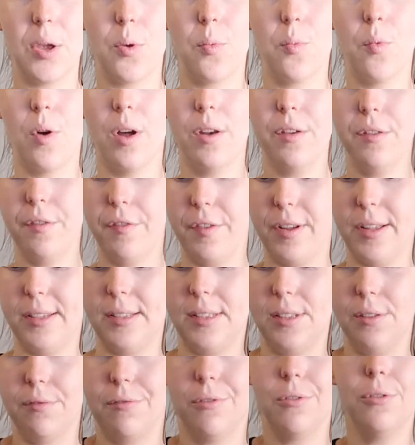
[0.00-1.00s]
one
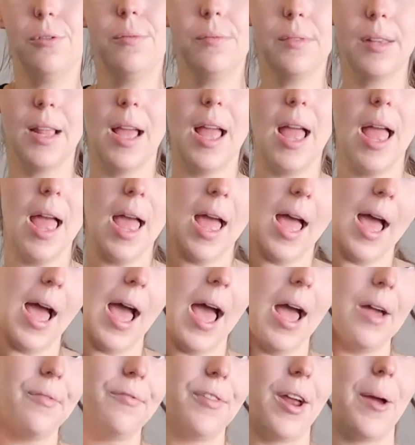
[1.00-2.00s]
first of all
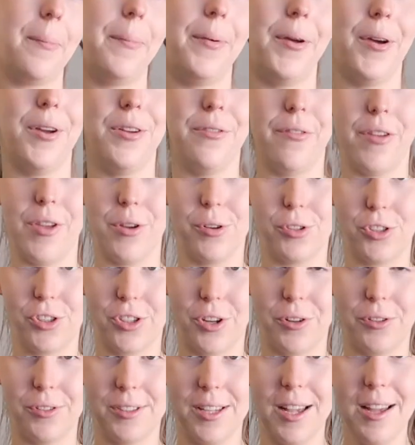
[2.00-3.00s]
and wrap it over your
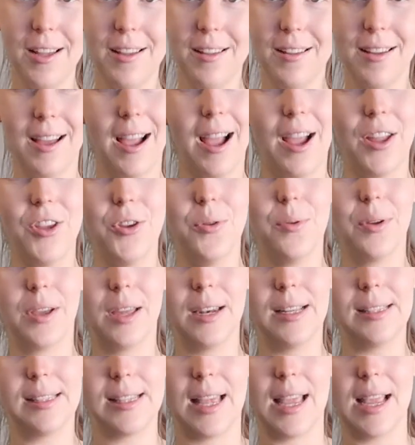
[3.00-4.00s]
shoulder, and you're
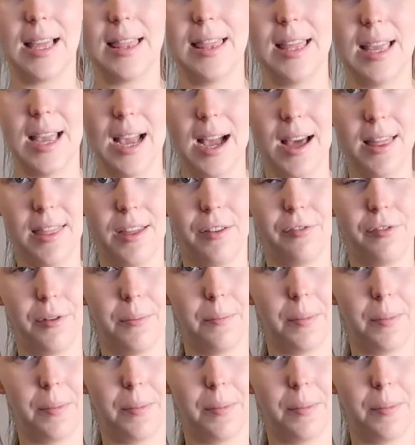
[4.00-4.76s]
going to take the other from